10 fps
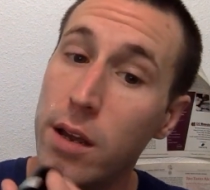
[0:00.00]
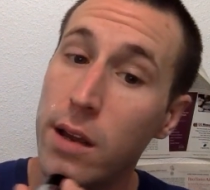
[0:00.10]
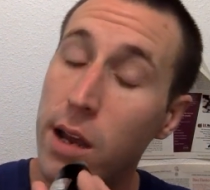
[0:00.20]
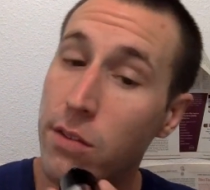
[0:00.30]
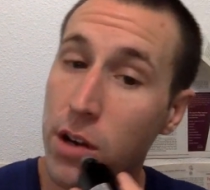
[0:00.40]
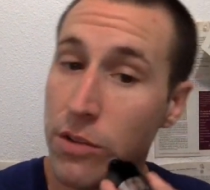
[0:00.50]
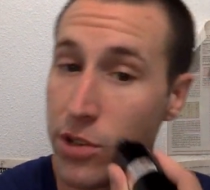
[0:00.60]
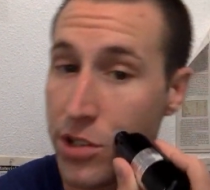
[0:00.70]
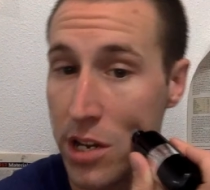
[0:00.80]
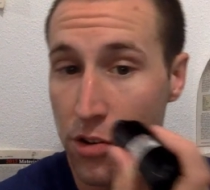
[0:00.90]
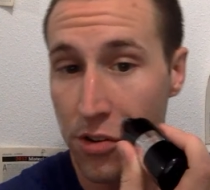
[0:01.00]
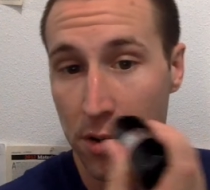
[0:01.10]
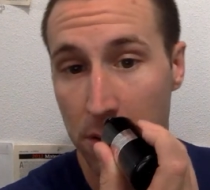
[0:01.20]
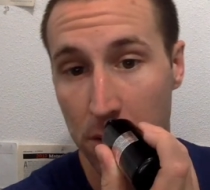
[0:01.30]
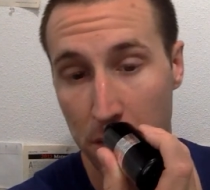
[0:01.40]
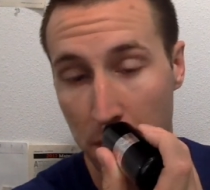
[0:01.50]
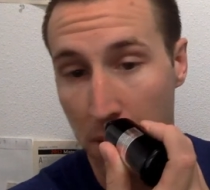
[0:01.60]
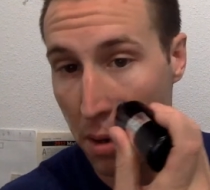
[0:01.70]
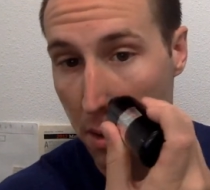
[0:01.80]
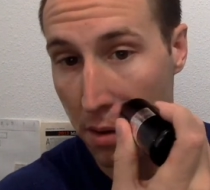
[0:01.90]
have a conversation, or
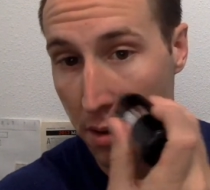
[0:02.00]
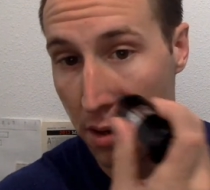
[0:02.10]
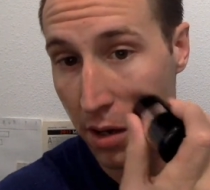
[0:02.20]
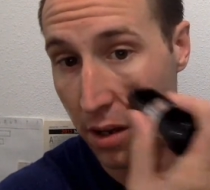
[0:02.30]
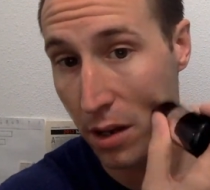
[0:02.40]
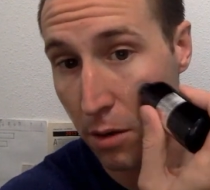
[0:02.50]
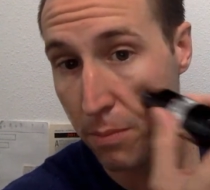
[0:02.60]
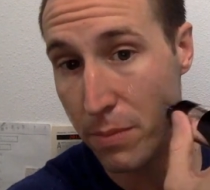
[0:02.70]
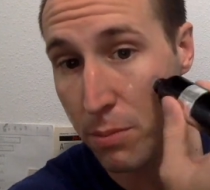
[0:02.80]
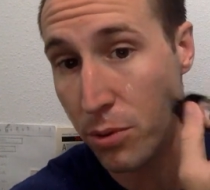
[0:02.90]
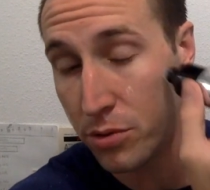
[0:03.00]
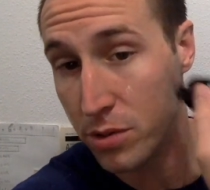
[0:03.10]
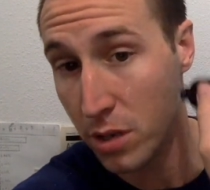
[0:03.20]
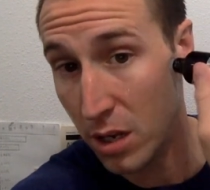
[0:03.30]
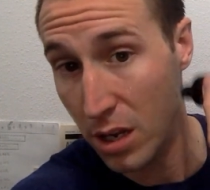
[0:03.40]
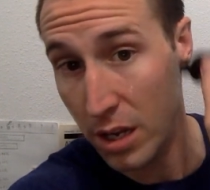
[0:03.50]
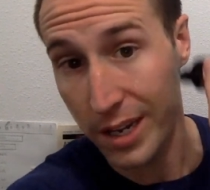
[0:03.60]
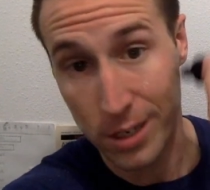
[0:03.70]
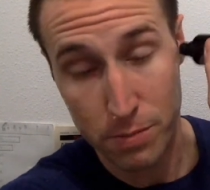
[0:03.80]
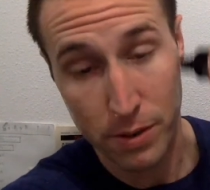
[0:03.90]
people's
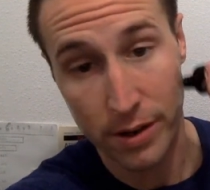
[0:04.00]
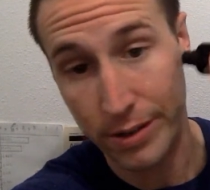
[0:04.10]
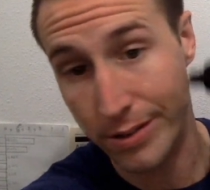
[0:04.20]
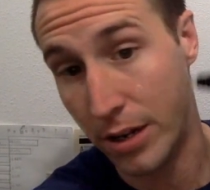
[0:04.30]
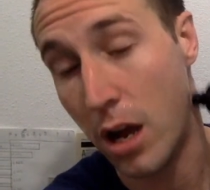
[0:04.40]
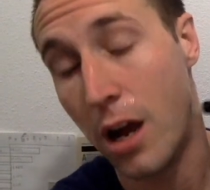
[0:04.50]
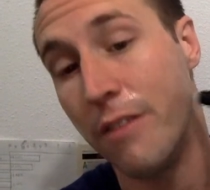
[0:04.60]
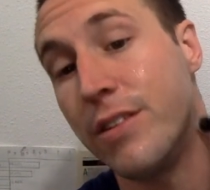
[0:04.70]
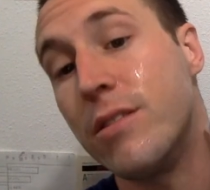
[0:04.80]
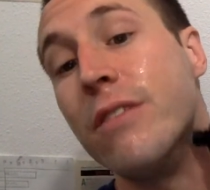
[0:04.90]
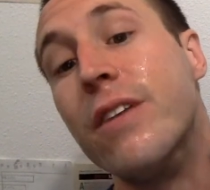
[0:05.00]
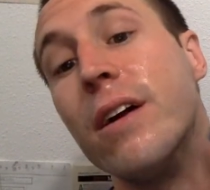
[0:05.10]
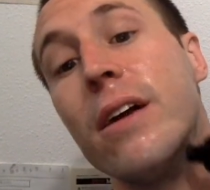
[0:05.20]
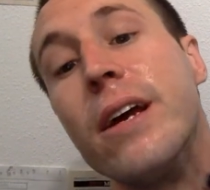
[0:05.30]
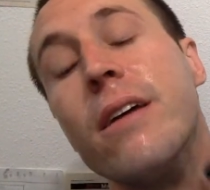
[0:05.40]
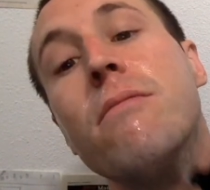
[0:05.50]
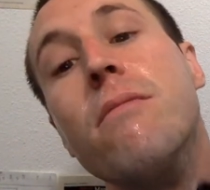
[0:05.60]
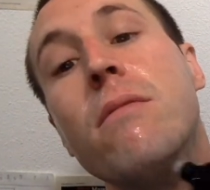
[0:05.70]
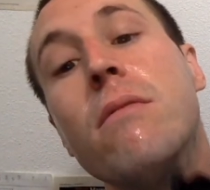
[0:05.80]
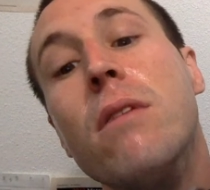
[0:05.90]
experience can obviously vary
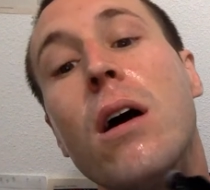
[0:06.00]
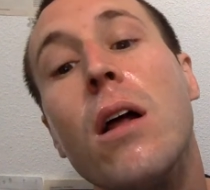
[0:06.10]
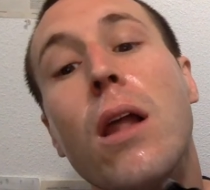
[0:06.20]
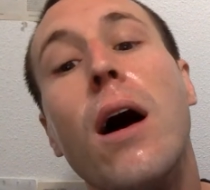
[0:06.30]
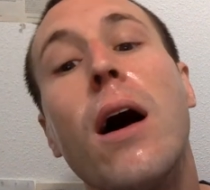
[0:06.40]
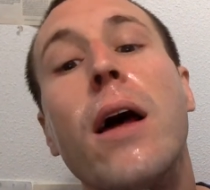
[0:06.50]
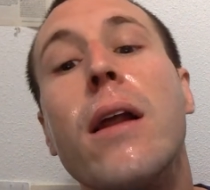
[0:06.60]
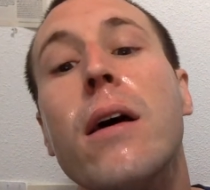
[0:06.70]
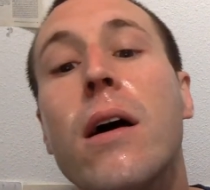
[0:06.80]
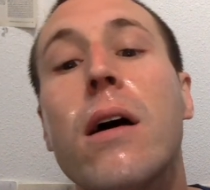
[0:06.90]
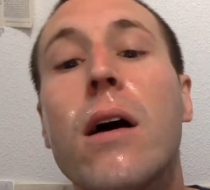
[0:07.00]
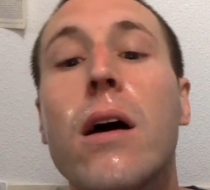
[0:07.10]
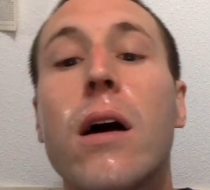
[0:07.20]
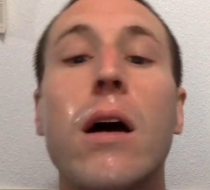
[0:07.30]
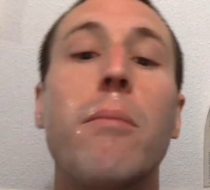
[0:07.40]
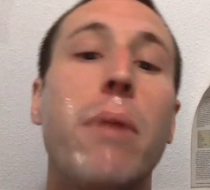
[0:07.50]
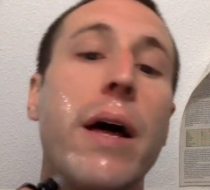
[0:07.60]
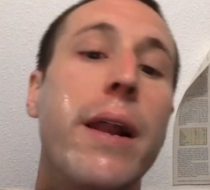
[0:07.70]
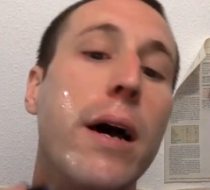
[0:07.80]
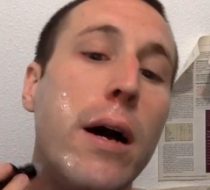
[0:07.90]
a lot, but